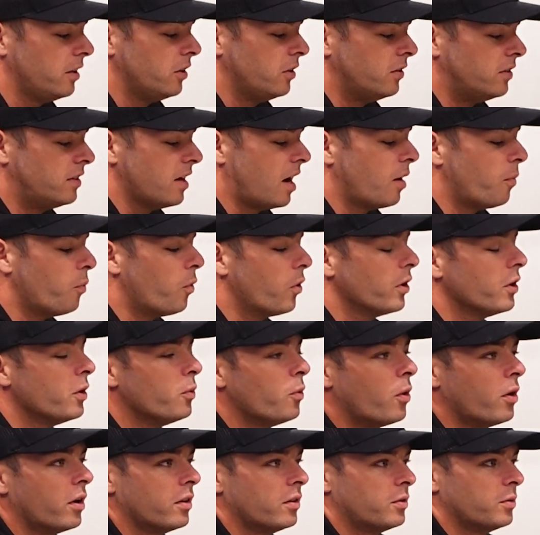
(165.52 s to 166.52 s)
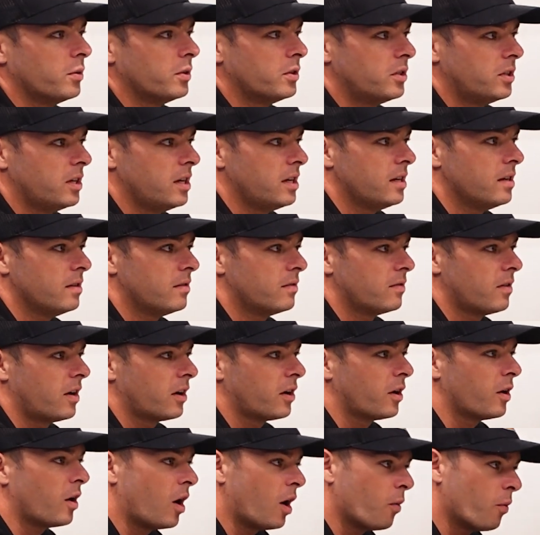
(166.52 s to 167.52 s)
you've done what you wanted to achieve.
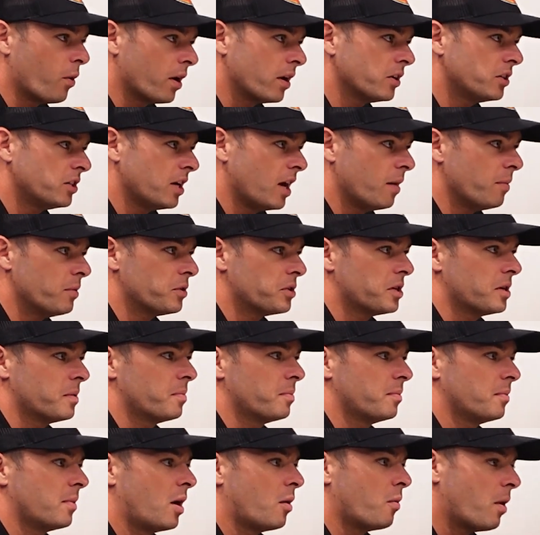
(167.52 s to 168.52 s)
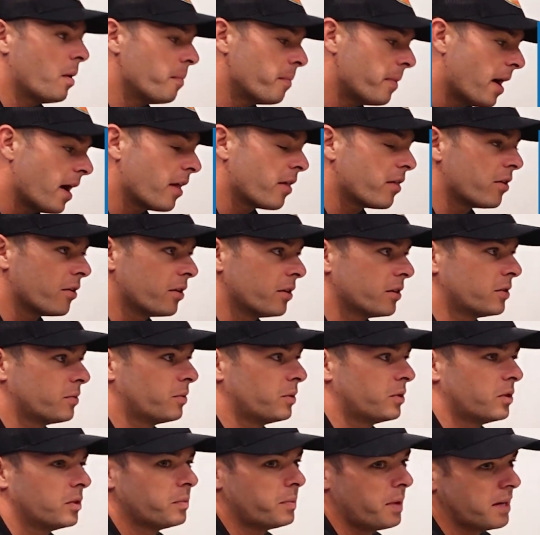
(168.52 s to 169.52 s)
I won a championship. I won Bathurst,
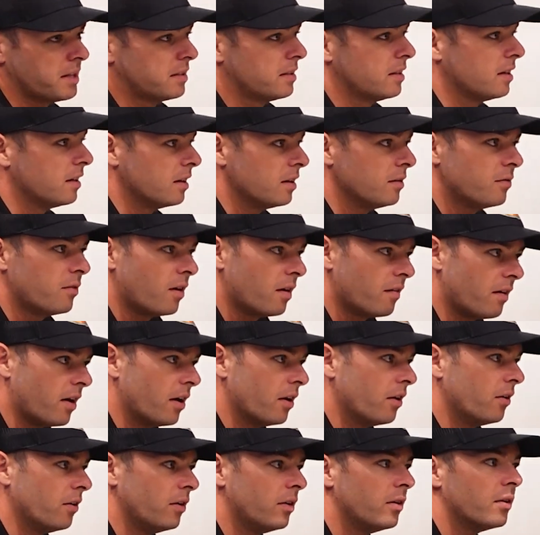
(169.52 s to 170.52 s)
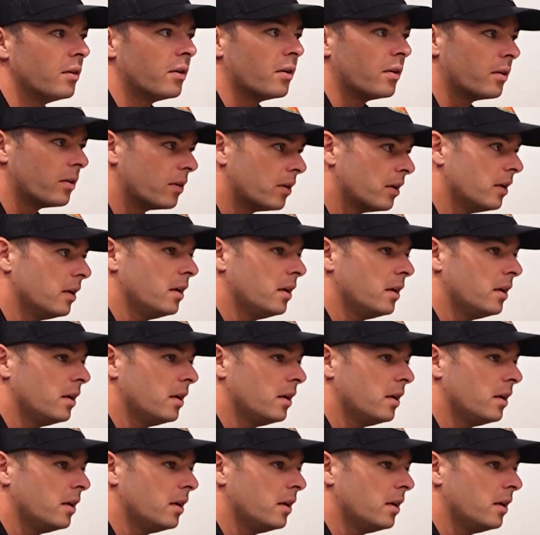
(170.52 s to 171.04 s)
which is basically Indy 500 or